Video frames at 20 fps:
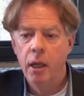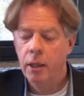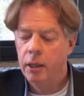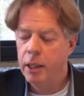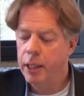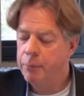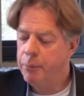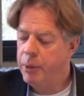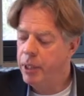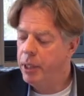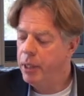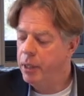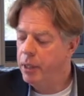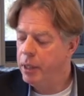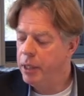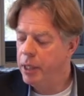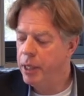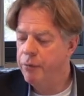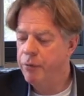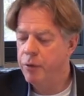Let me
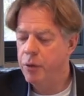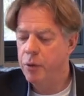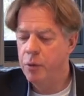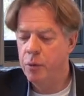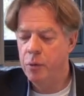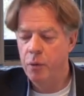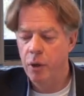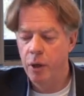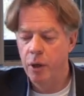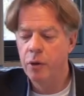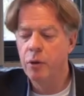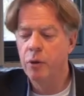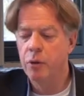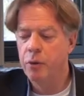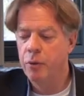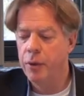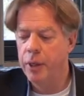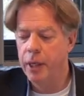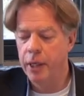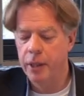give you a
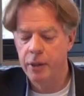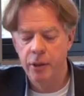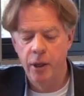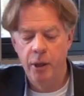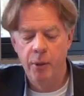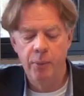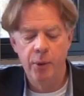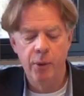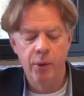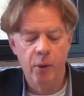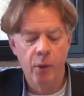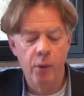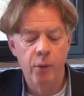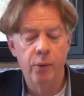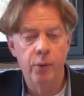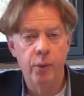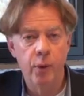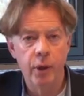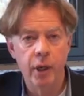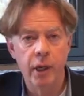concrete example
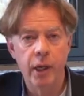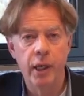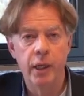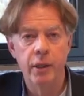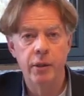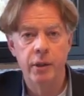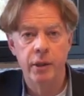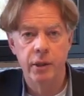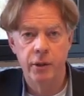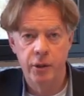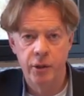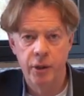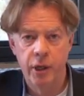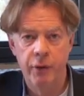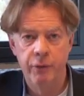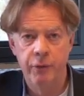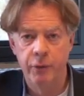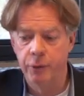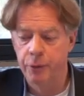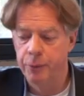of what is
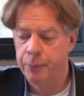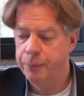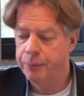scaffold.